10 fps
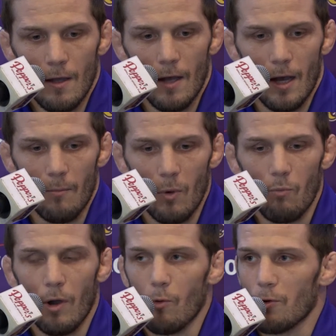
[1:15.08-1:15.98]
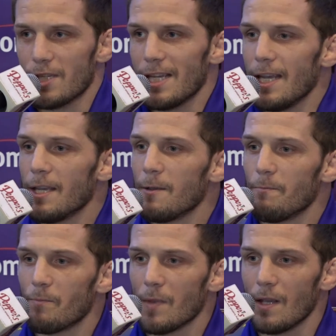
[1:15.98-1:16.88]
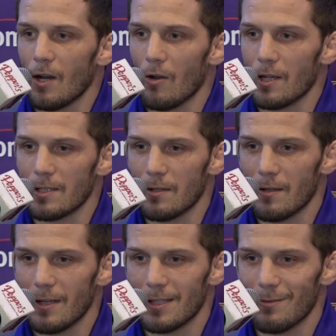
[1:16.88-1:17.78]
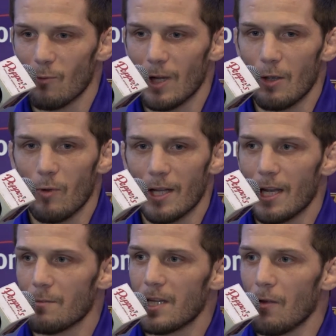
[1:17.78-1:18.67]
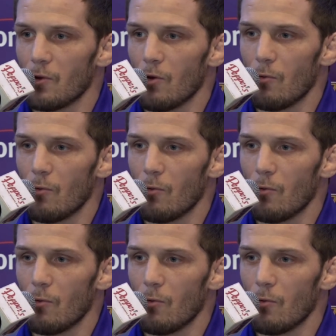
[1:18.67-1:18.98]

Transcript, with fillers: um, but but we'll see, you know, because because really when it comes down to it,